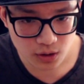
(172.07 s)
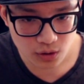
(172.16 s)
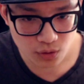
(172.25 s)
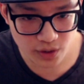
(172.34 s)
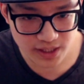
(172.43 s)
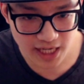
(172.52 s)

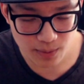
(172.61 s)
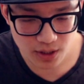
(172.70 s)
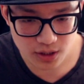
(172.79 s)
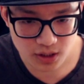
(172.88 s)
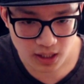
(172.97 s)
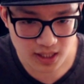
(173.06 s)
Crit
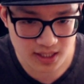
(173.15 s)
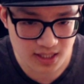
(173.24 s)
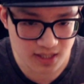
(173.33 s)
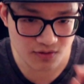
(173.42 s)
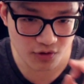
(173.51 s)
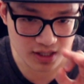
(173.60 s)
damage. This
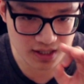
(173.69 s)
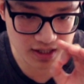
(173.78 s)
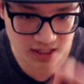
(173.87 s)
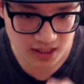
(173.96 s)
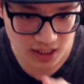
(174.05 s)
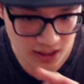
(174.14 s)
is for,
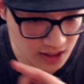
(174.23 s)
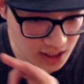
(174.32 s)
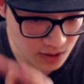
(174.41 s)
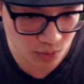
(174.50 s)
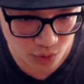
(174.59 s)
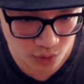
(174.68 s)
like,
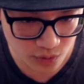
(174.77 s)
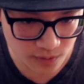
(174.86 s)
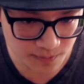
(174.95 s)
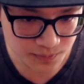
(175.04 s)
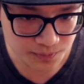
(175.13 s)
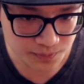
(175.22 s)
this
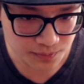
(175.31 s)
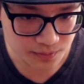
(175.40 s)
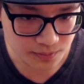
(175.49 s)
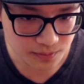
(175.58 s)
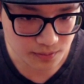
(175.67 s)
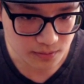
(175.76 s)
rune
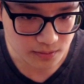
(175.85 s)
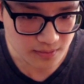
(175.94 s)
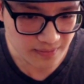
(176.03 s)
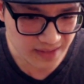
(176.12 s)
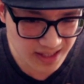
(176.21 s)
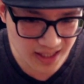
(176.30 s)

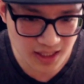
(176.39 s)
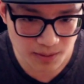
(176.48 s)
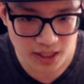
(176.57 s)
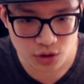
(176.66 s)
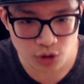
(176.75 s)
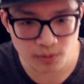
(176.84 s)
doesn't
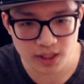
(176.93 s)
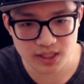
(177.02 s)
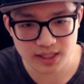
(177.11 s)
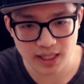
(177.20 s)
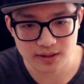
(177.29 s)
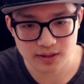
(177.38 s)
make too much
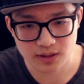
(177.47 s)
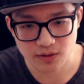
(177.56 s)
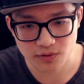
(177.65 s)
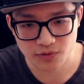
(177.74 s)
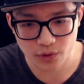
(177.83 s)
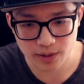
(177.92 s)
sense
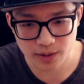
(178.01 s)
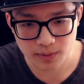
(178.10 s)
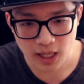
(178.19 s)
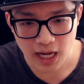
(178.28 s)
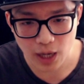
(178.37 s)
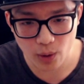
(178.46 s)
for him.
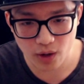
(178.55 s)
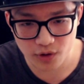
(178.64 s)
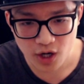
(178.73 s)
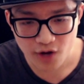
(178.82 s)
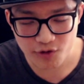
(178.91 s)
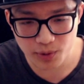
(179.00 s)

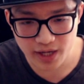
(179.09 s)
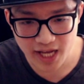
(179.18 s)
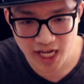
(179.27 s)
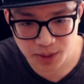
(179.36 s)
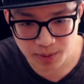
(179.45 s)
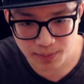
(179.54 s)
However, you put
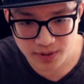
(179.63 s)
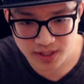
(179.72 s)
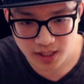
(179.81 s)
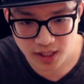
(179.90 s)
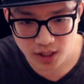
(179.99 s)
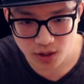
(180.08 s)
HP
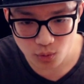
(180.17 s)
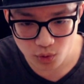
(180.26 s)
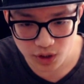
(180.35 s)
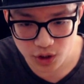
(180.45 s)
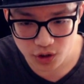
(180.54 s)
percent here, really good